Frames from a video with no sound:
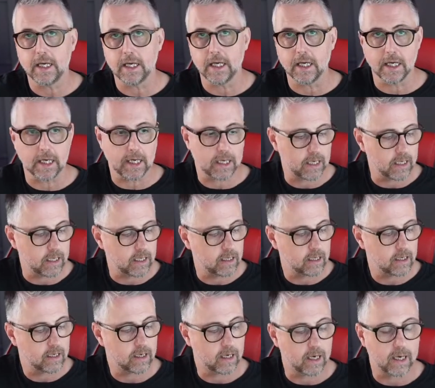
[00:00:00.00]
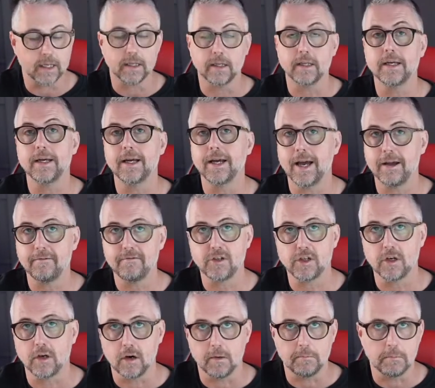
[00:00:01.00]
E, and F
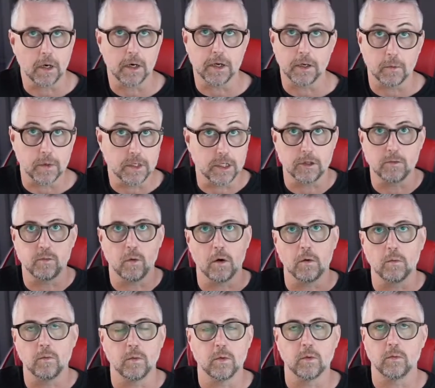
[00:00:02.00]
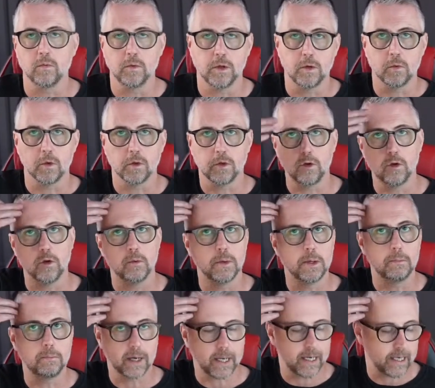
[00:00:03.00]
sharp minor, which is what you would normally
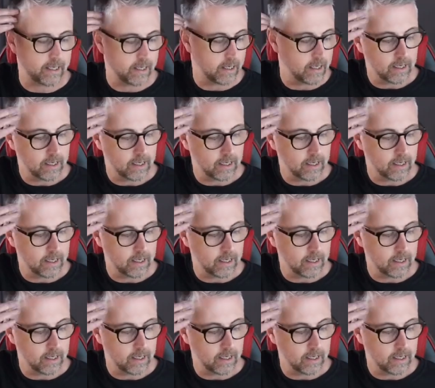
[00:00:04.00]
play.